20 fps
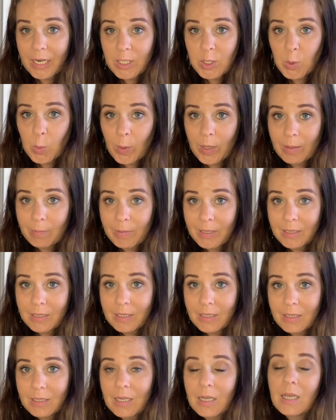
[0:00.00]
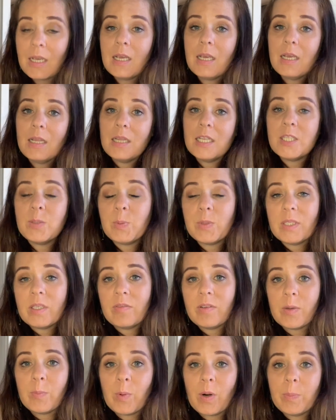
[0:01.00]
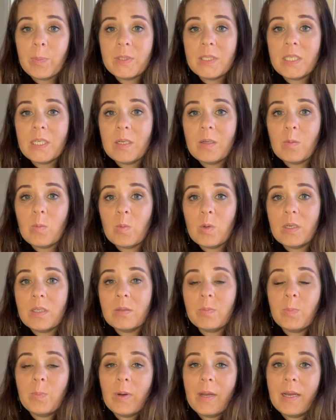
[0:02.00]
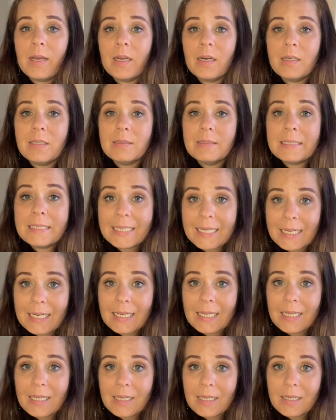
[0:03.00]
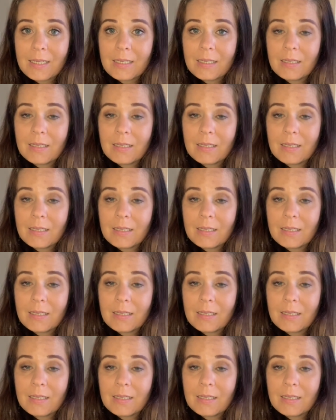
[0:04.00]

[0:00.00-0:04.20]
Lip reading: square meters. This specific property was newly